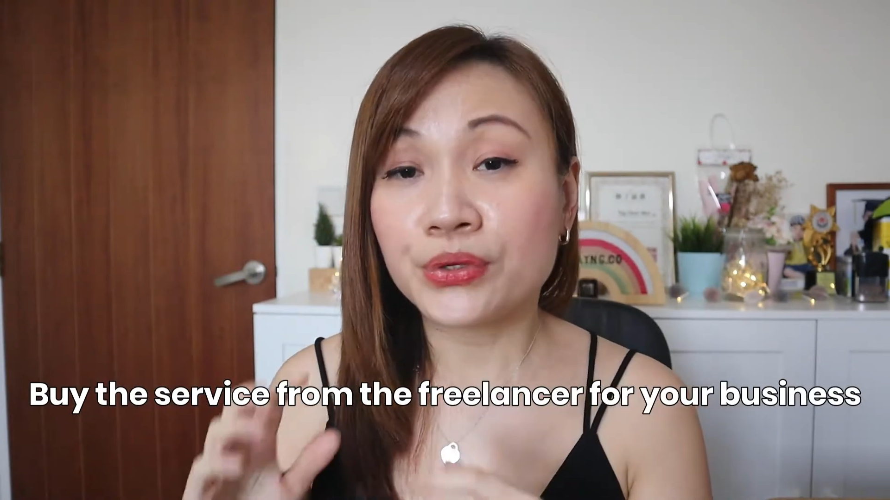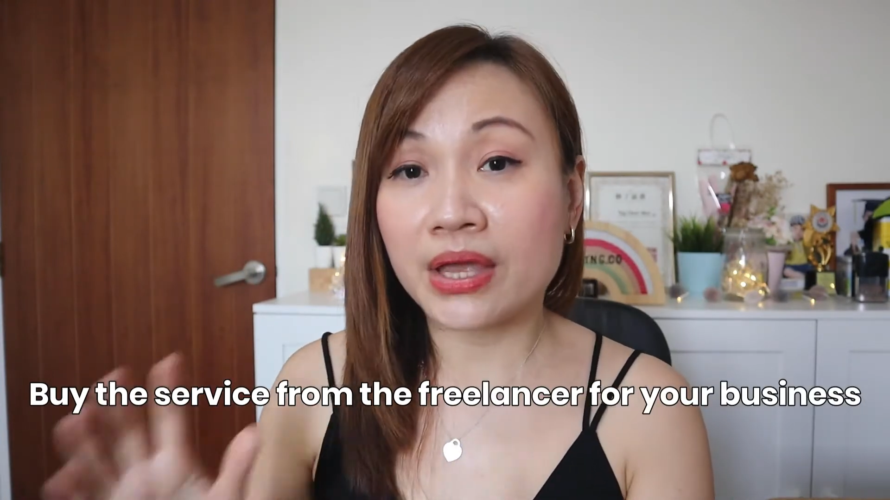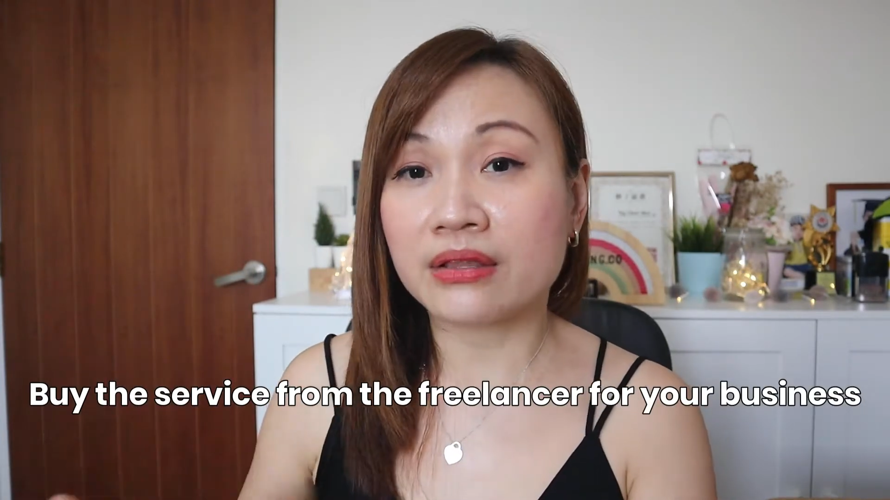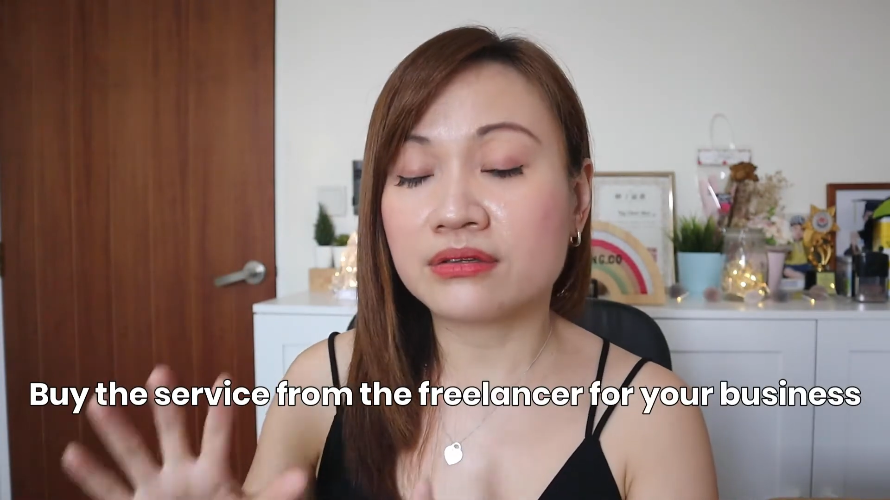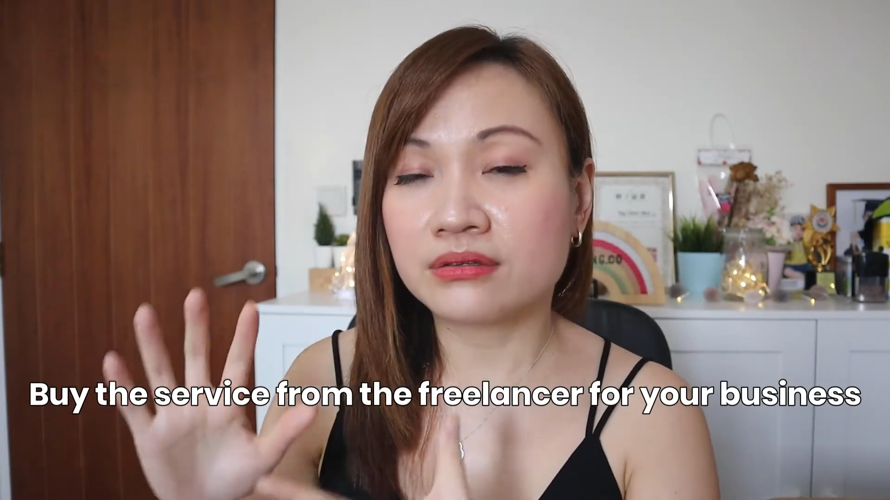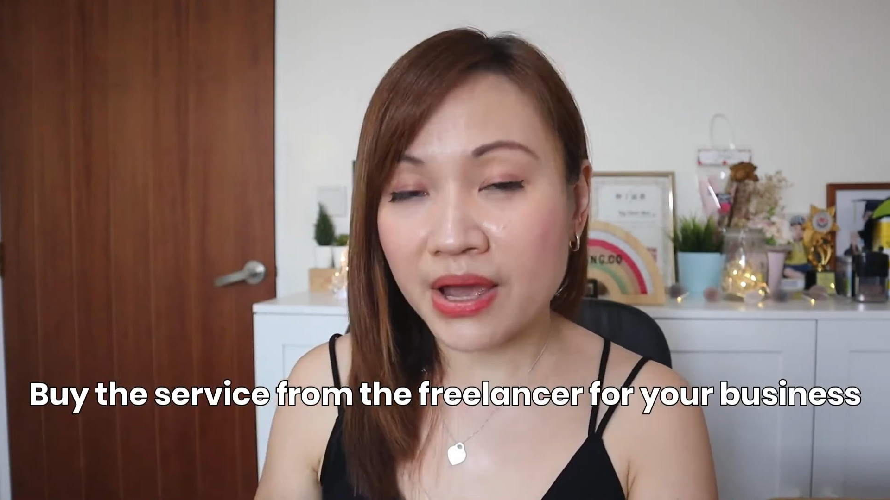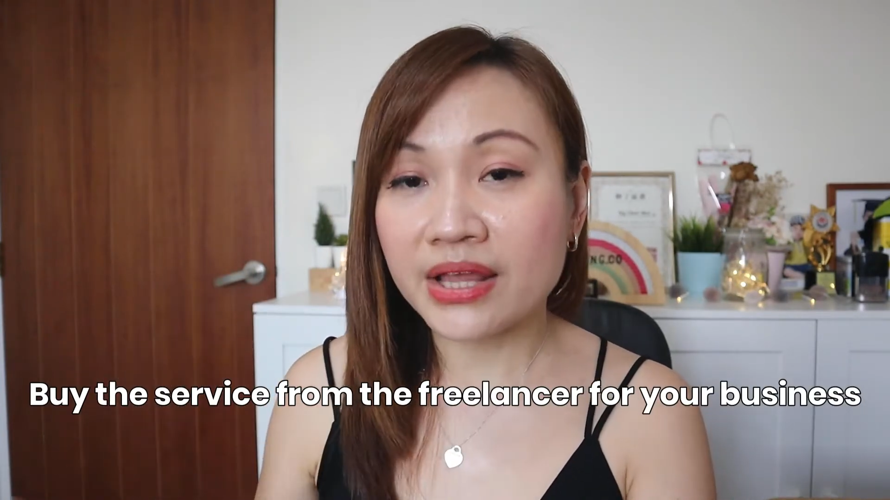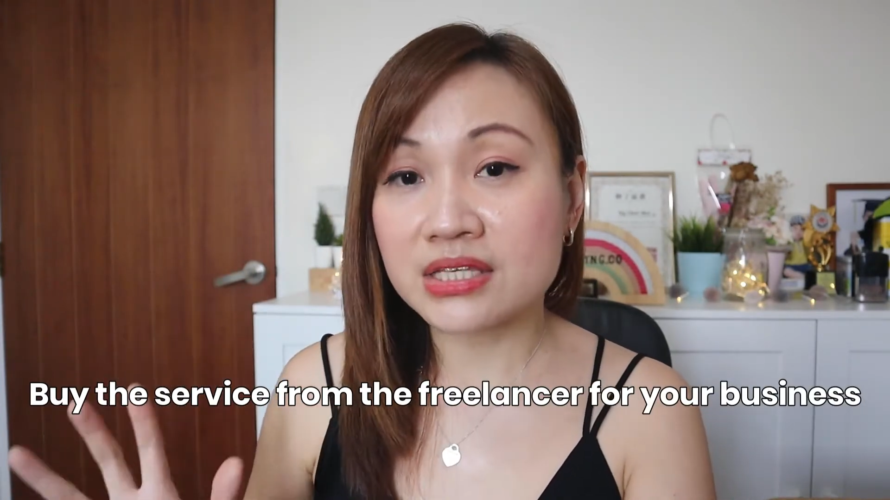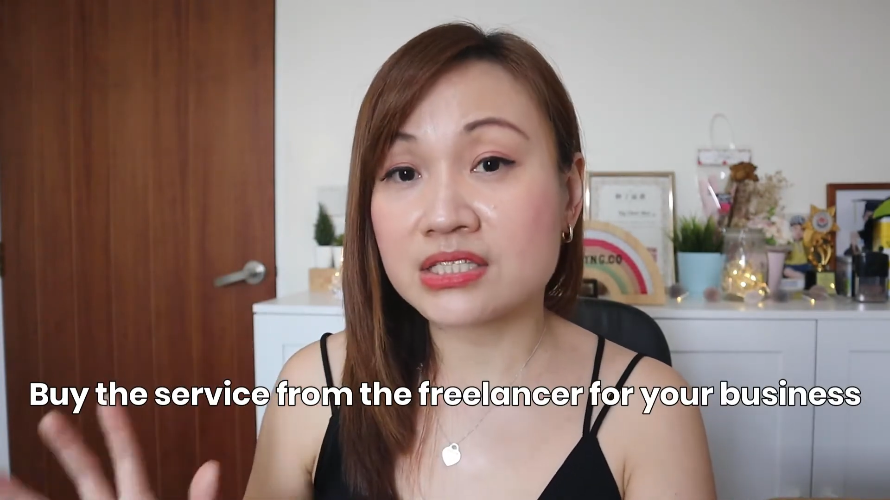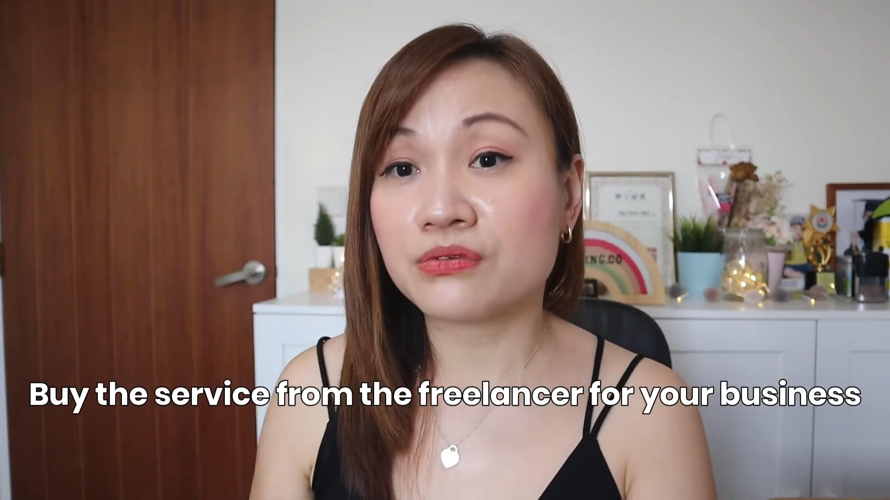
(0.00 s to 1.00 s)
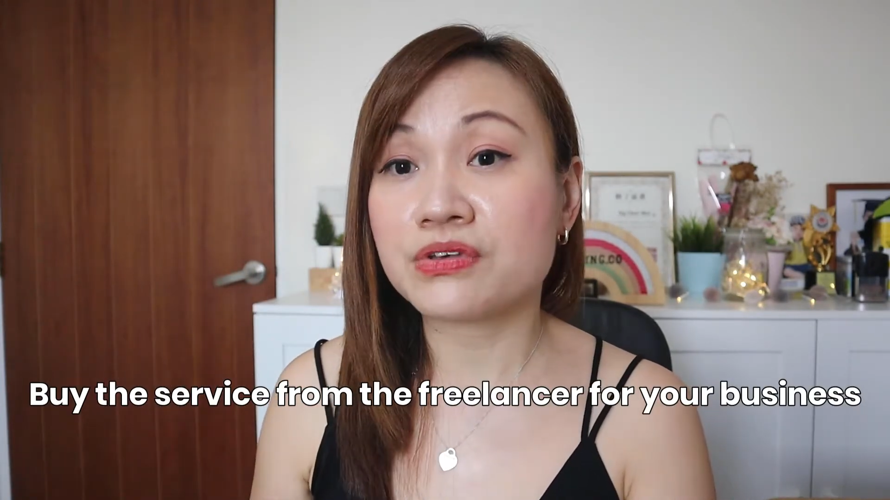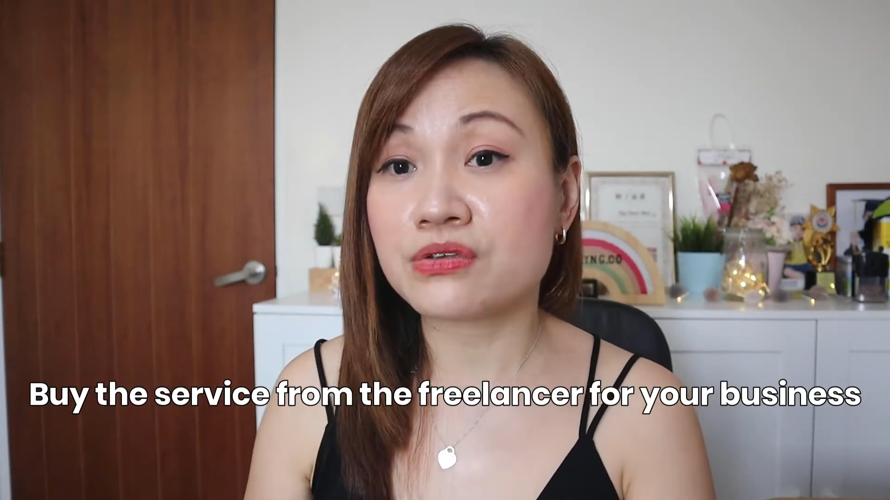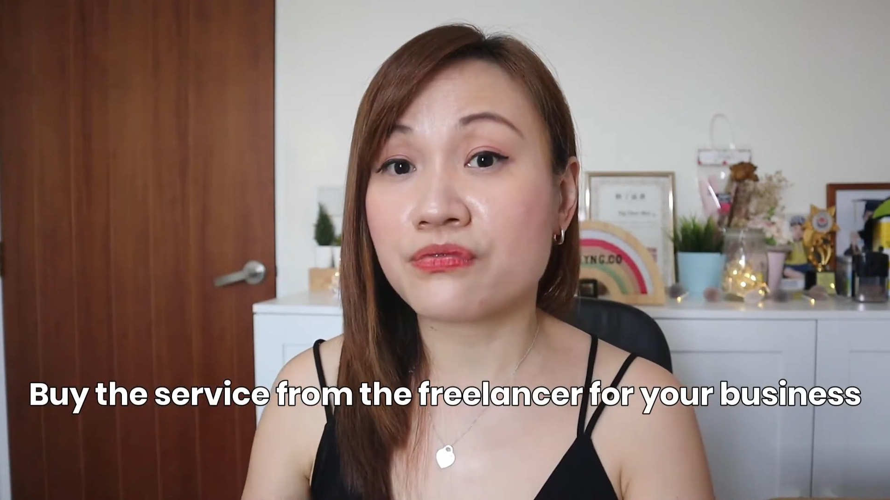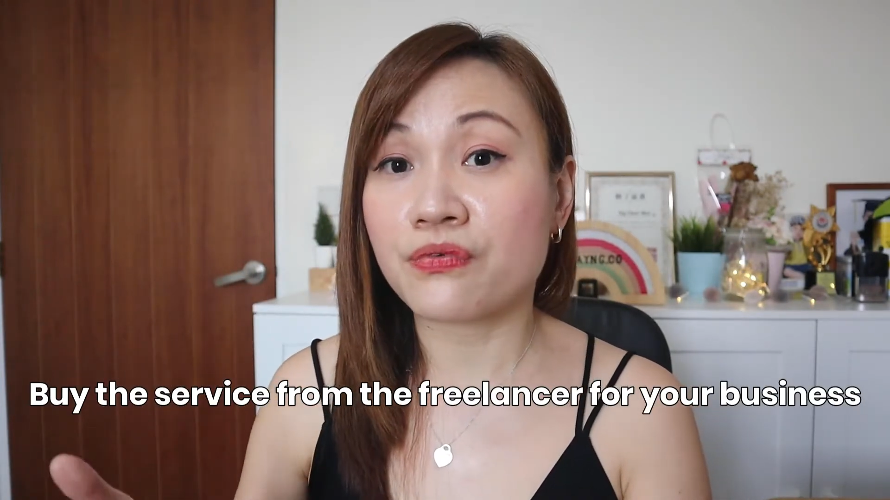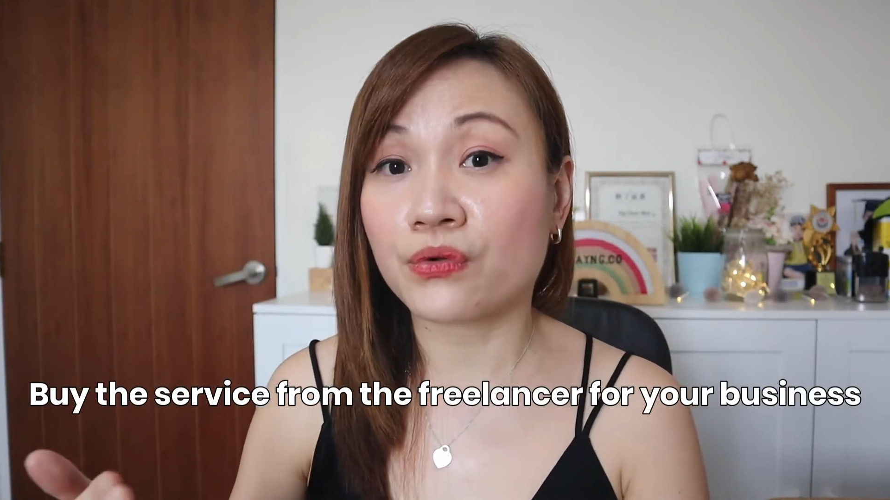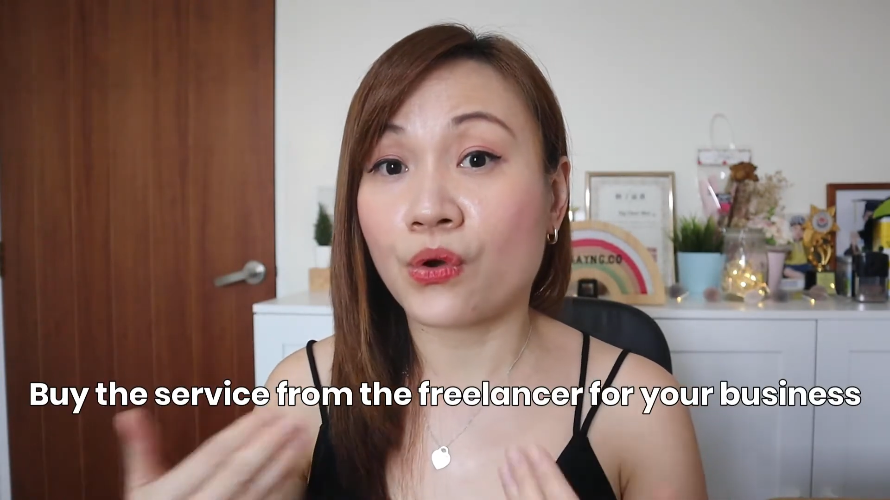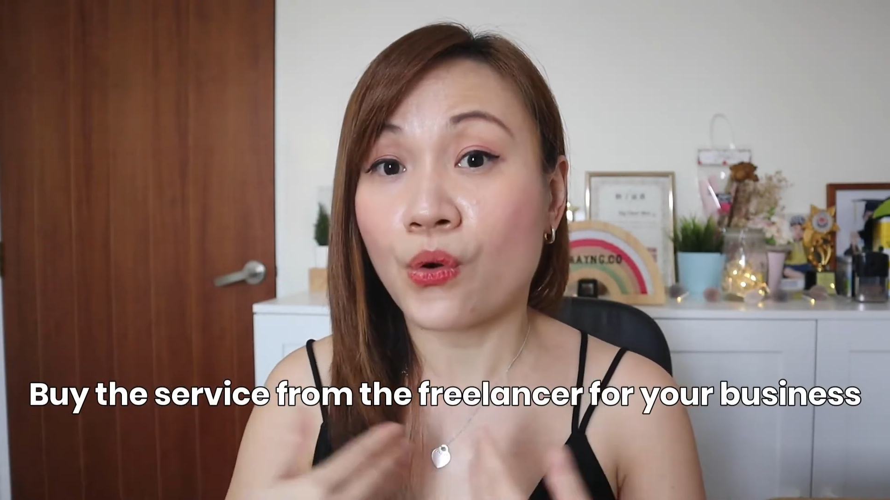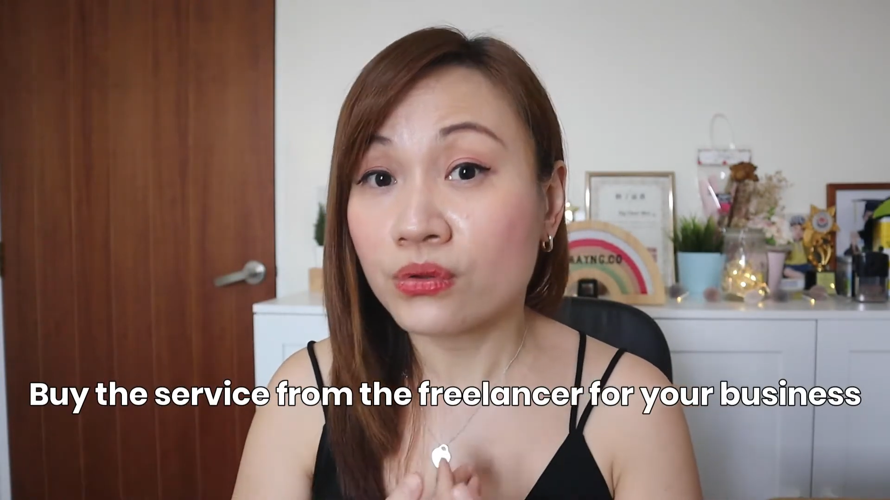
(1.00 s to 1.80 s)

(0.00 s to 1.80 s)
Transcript: You can buy the service for your